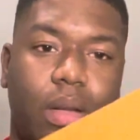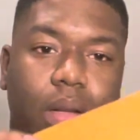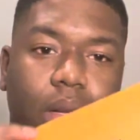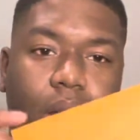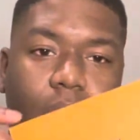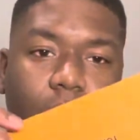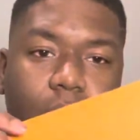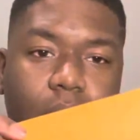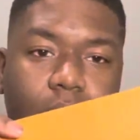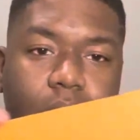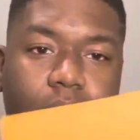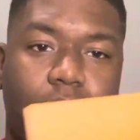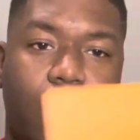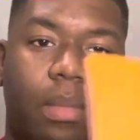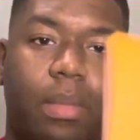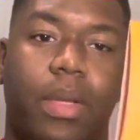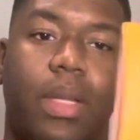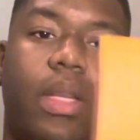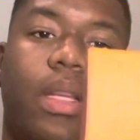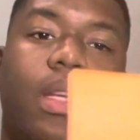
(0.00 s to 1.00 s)
it always
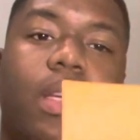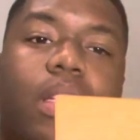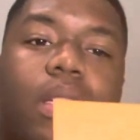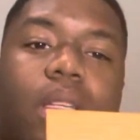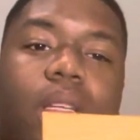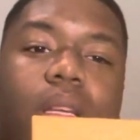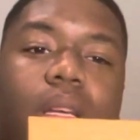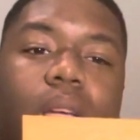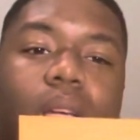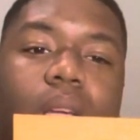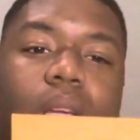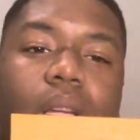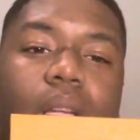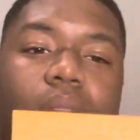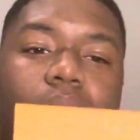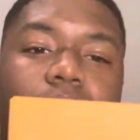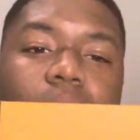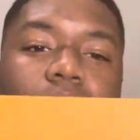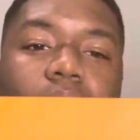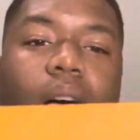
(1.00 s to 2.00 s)
comes in this
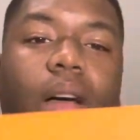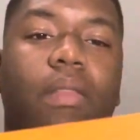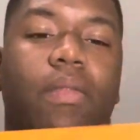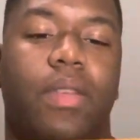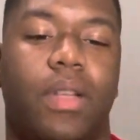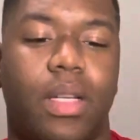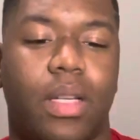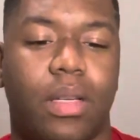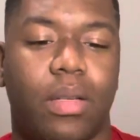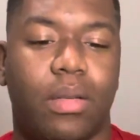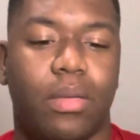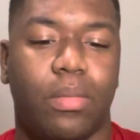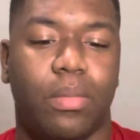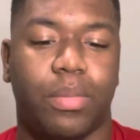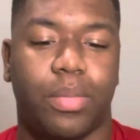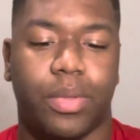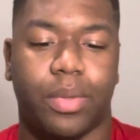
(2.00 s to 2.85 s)
little envelope.